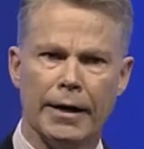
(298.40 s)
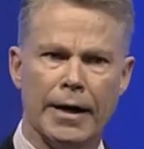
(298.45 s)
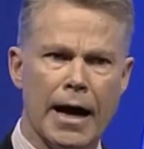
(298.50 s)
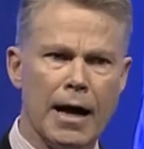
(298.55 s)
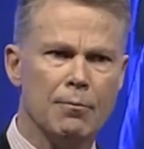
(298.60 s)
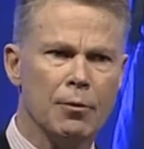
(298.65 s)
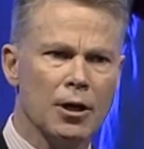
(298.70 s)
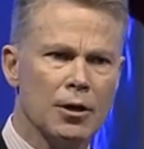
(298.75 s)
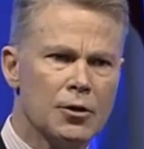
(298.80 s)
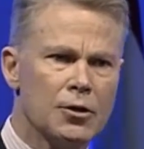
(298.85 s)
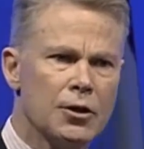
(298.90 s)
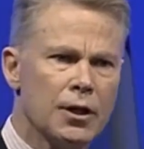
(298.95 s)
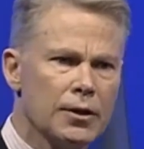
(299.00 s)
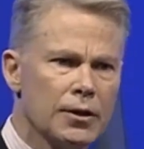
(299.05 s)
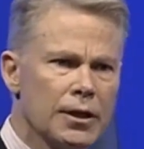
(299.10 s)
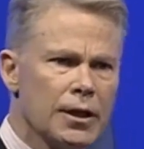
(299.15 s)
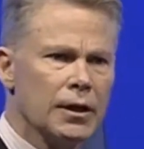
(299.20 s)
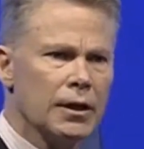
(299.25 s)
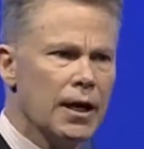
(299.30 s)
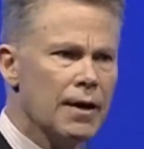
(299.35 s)
enable us to
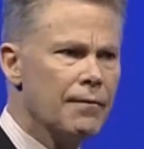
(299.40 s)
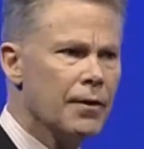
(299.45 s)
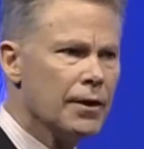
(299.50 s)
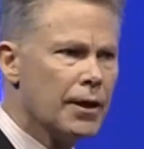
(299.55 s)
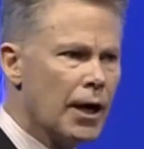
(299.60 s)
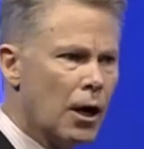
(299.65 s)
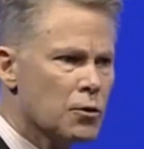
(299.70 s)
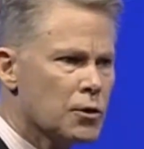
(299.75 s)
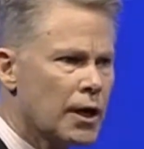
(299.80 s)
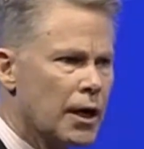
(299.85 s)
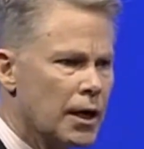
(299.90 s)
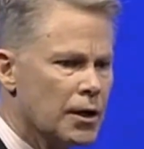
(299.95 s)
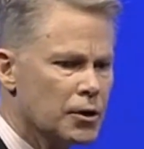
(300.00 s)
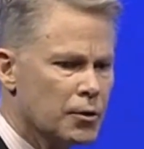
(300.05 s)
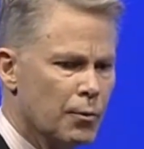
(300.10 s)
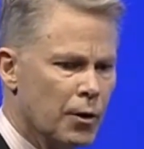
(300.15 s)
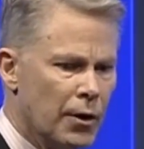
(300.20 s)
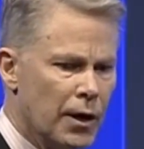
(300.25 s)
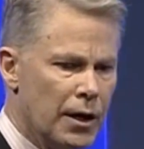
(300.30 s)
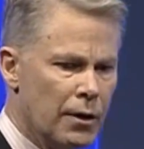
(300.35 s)
deliver those
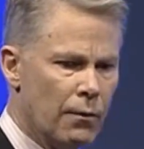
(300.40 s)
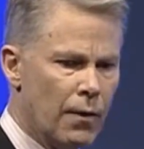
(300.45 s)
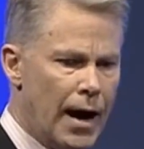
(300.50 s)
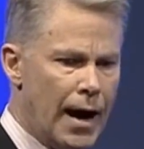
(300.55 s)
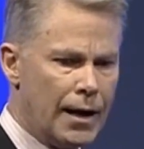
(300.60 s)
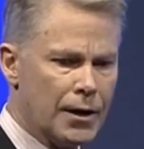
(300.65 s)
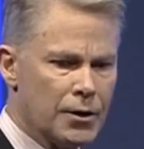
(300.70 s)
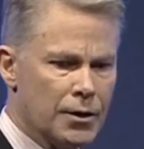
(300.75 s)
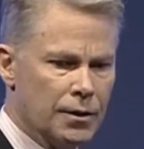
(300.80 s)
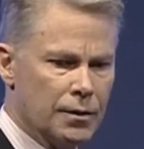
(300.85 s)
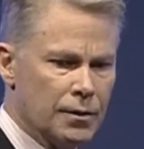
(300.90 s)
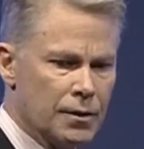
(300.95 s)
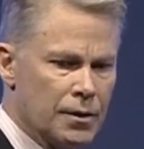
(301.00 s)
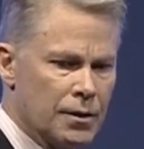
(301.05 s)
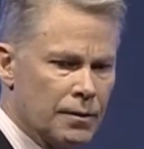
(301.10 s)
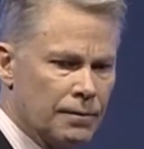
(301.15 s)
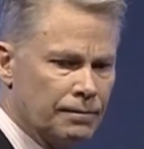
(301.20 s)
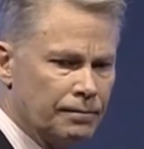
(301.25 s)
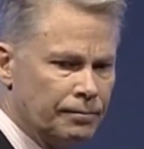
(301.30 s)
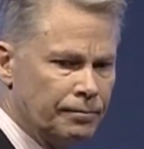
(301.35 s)
customer
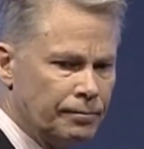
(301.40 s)
interactions.